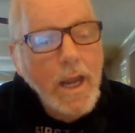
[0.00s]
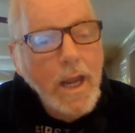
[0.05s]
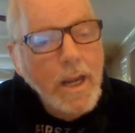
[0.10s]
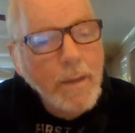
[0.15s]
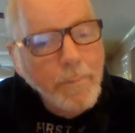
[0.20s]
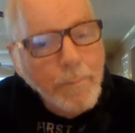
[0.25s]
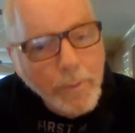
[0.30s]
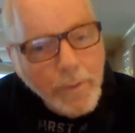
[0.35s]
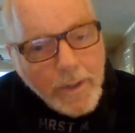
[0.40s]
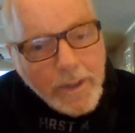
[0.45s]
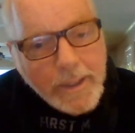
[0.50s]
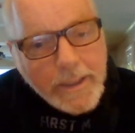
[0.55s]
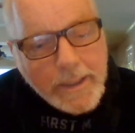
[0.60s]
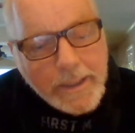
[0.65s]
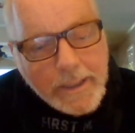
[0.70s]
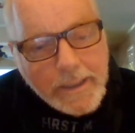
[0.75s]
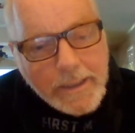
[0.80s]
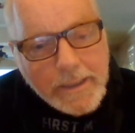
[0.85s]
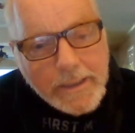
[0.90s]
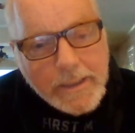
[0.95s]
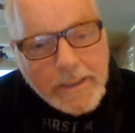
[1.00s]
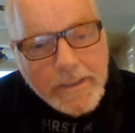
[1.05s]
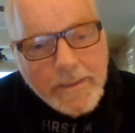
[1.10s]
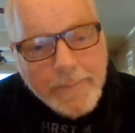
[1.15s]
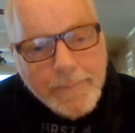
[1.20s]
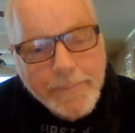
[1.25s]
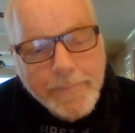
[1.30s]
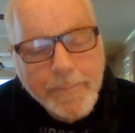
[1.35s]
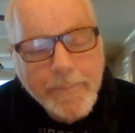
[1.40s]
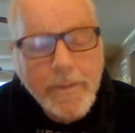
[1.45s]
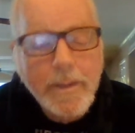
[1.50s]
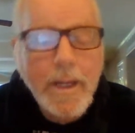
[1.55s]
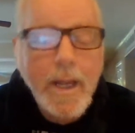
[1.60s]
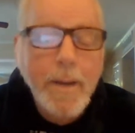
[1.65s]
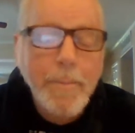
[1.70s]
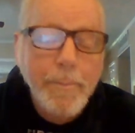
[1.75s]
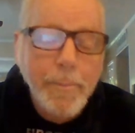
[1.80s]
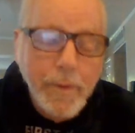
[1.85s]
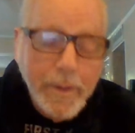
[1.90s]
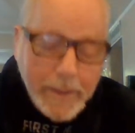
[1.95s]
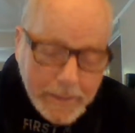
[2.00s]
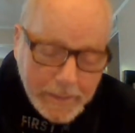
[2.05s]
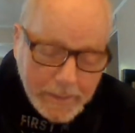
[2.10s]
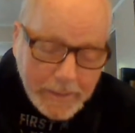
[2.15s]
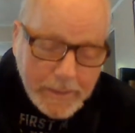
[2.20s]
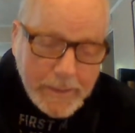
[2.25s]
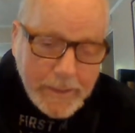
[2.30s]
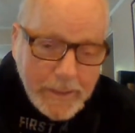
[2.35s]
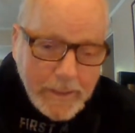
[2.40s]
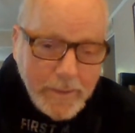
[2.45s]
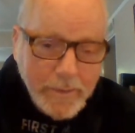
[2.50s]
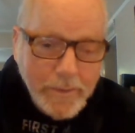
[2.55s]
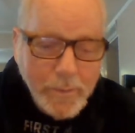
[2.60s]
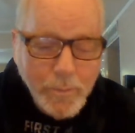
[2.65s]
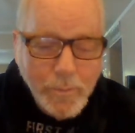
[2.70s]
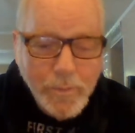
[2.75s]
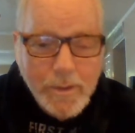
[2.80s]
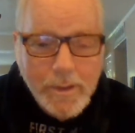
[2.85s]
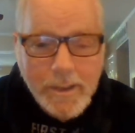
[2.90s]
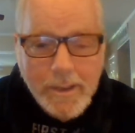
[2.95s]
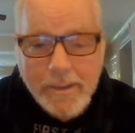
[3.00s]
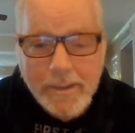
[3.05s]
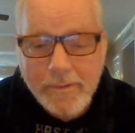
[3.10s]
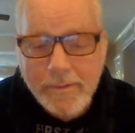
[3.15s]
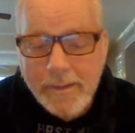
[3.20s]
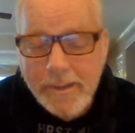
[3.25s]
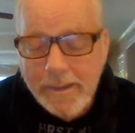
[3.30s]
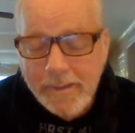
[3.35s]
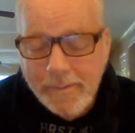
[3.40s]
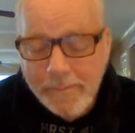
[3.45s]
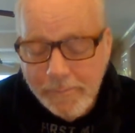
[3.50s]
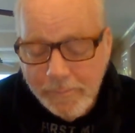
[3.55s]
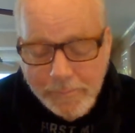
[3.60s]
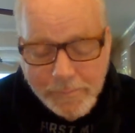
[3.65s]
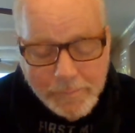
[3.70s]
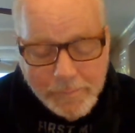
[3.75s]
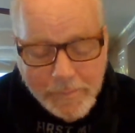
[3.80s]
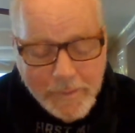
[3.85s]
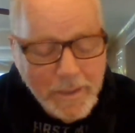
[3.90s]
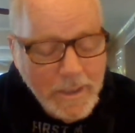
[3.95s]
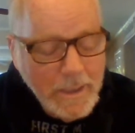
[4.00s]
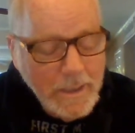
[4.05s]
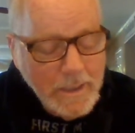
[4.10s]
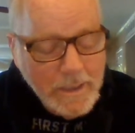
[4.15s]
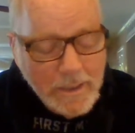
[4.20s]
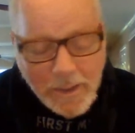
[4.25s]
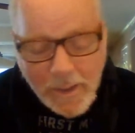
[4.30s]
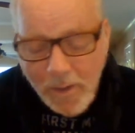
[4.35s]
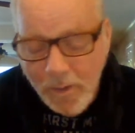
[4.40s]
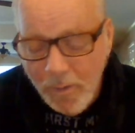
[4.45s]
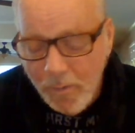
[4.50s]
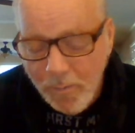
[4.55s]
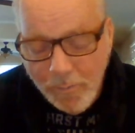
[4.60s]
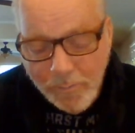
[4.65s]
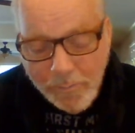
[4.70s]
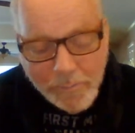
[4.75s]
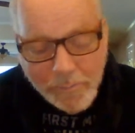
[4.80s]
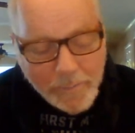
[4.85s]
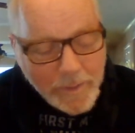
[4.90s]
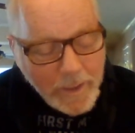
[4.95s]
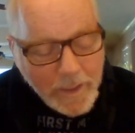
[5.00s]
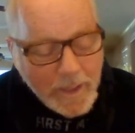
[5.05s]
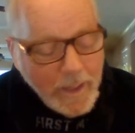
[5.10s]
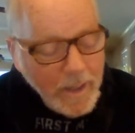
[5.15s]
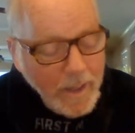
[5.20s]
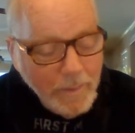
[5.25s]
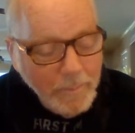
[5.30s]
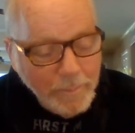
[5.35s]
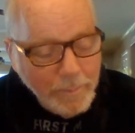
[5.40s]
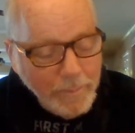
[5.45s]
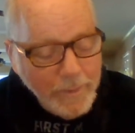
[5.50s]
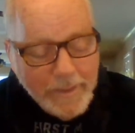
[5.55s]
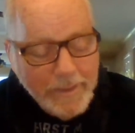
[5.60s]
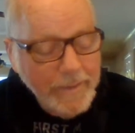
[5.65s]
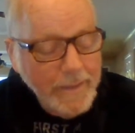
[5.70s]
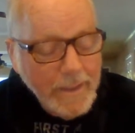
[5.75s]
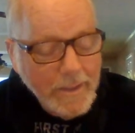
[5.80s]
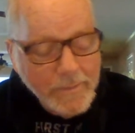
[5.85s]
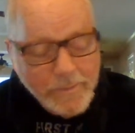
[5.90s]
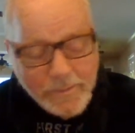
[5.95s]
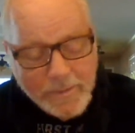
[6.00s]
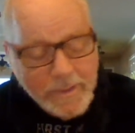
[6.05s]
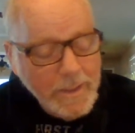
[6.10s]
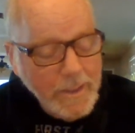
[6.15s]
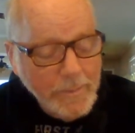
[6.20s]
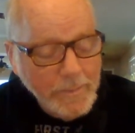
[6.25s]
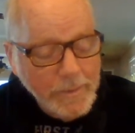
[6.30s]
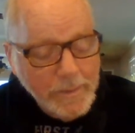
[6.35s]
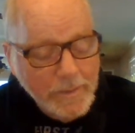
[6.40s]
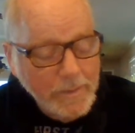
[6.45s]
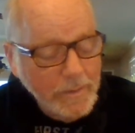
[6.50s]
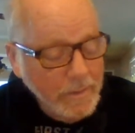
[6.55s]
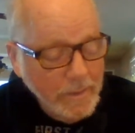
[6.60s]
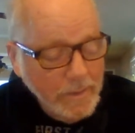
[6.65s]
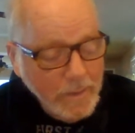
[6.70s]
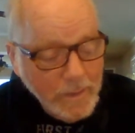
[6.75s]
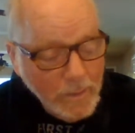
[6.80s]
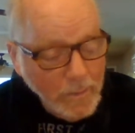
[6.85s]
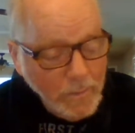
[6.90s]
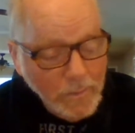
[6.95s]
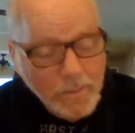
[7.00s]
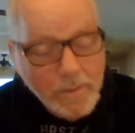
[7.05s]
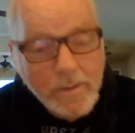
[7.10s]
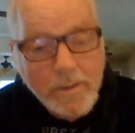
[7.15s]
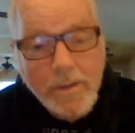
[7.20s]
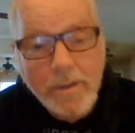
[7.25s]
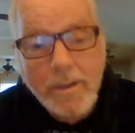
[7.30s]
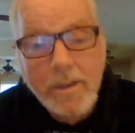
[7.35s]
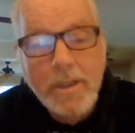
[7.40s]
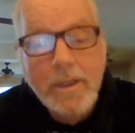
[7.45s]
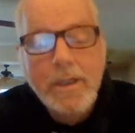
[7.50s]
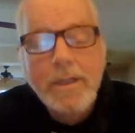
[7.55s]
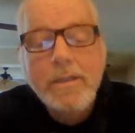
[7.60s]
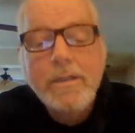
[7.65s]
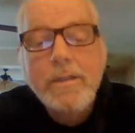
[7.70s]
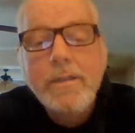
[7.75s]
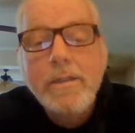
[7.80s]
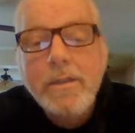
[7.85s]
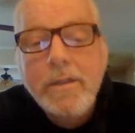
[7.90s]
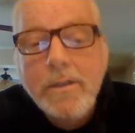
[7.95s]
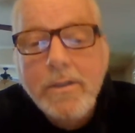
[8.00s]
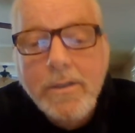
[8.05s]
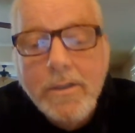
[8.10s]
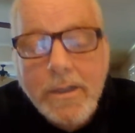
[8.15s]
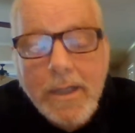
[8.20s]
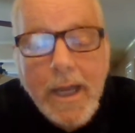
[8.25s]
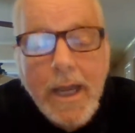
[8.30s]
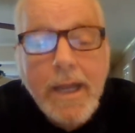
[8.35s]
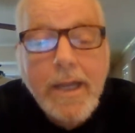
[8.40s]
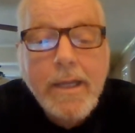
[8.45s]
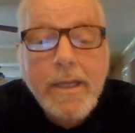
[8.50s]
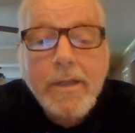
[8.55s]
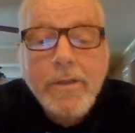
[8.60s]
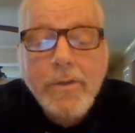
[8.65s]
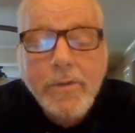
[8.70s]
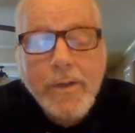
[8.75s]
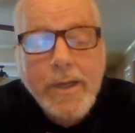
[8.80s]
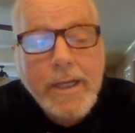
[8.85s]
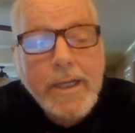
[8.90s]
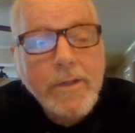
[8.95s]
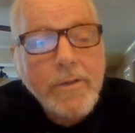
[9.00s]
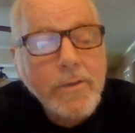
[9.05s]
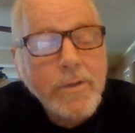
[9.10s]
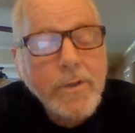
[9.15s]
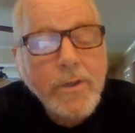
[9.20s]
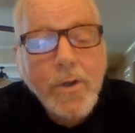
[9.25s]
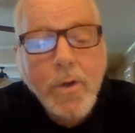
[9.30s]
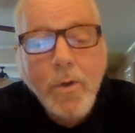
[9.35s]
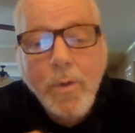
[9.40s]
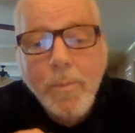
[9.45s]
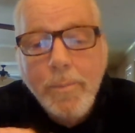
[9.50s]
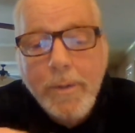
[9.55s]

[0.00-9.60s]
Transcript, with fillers: And pray again. and pray again. I heard this one guy say, you know, I'll pray a thousand times, you know, to A, get your answer, or